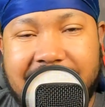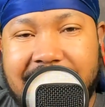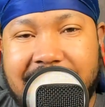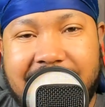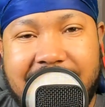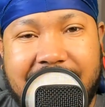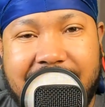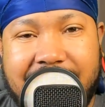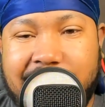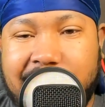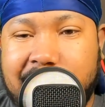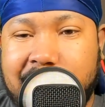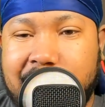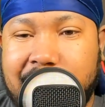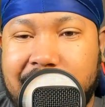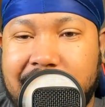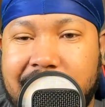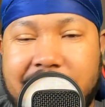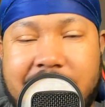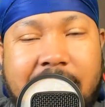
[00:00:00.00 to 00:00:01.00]
you know what I
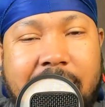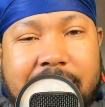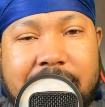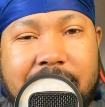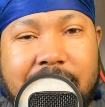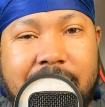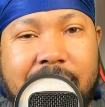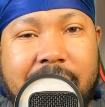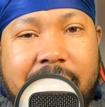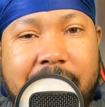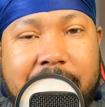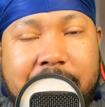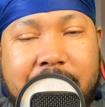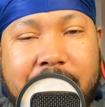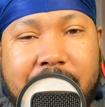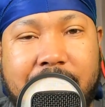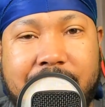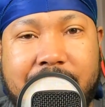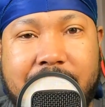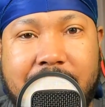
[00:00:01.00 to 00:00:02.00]
mean? Also, let me know
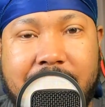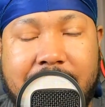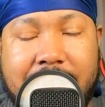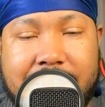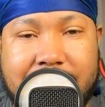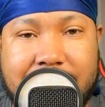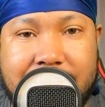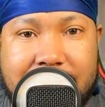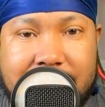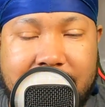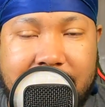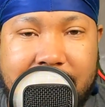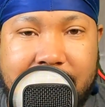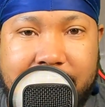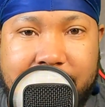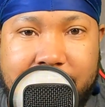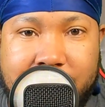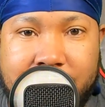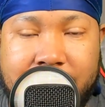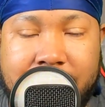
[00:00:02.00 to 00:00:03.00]
if y'all like this setup,
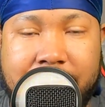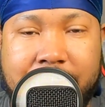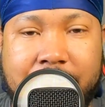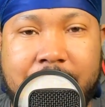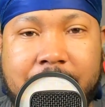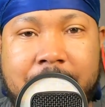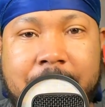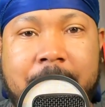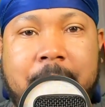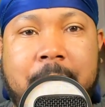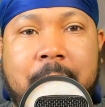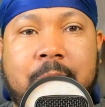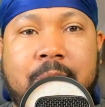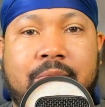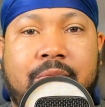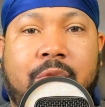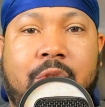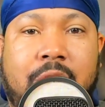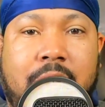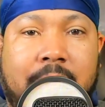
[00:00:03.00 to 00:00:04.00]
you know what I mean?
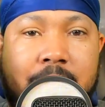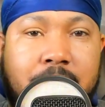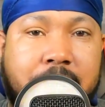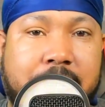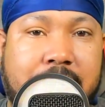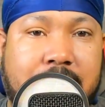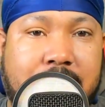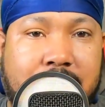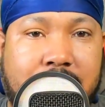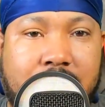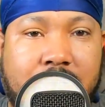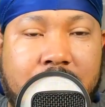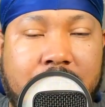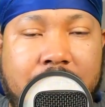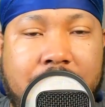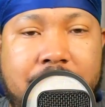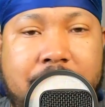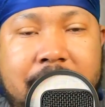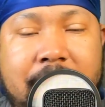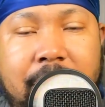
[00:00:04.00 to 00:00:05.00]
With the brushes going in the
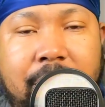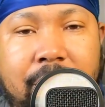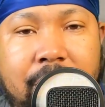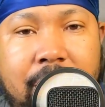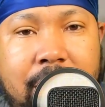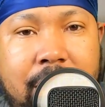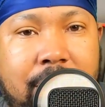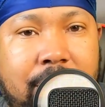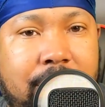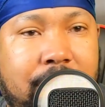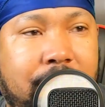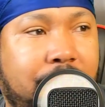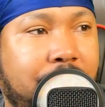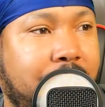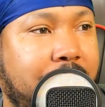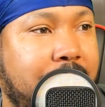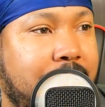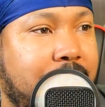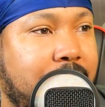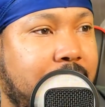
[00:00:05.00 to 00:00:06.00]
background, the green
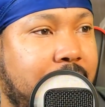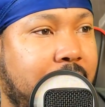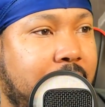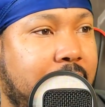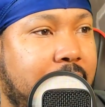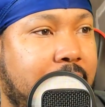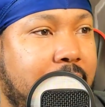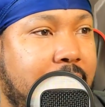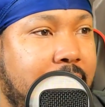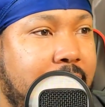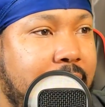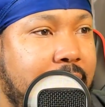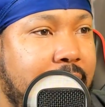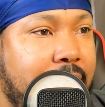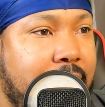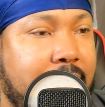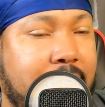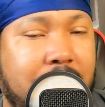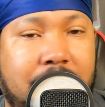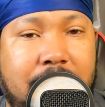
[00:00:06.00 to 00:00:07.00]
screen and all, you know. I
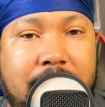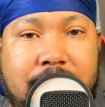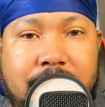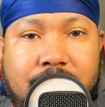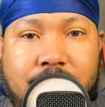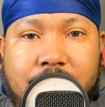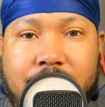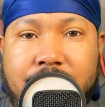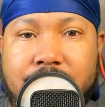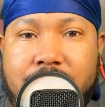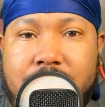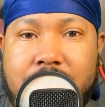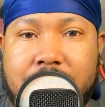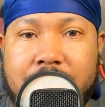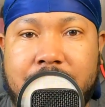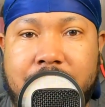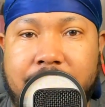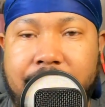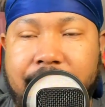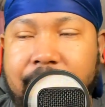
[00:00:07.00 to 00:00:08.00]
thought I just wanted to do something
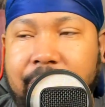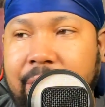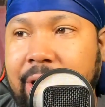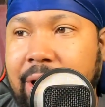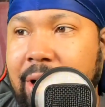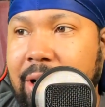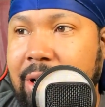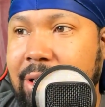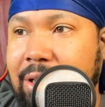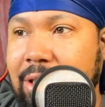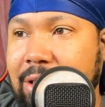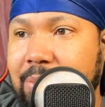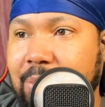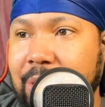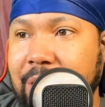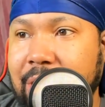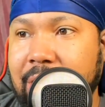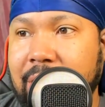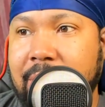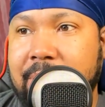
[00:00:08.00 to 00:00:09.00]
different than other than just being
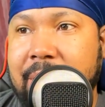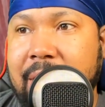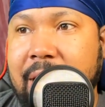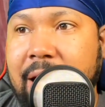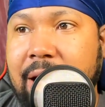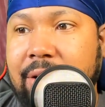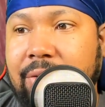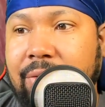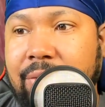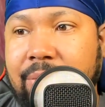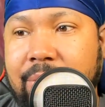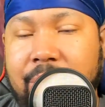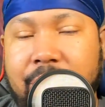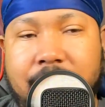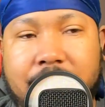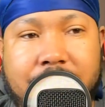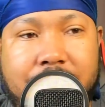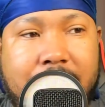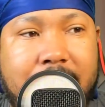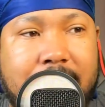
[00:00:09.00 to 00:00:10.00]
in the bathroom. You know,
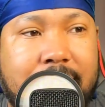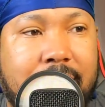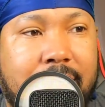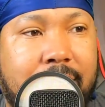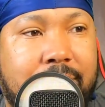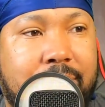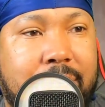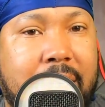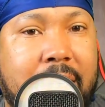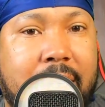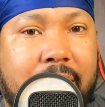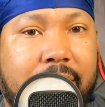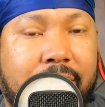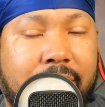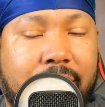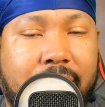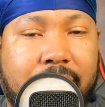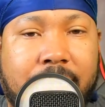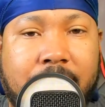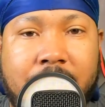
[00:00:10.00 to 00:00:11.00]
everybody's in the
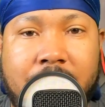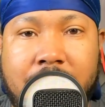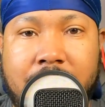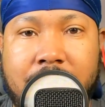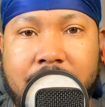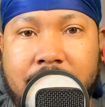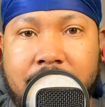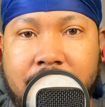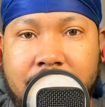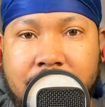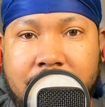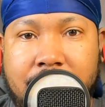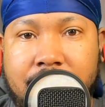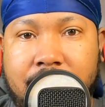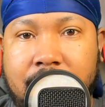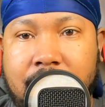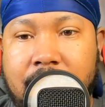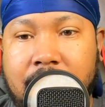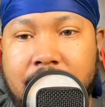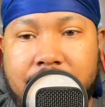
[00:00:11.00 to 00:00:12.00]
bathroom. You know,
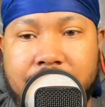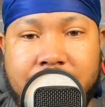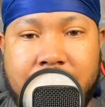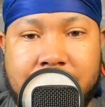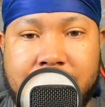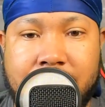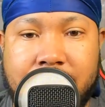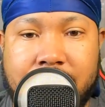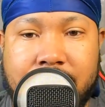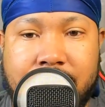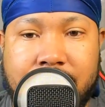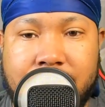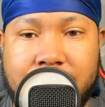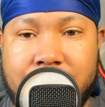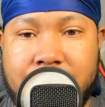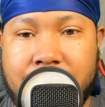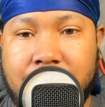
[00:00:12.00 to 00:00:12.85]
if I'm going to do it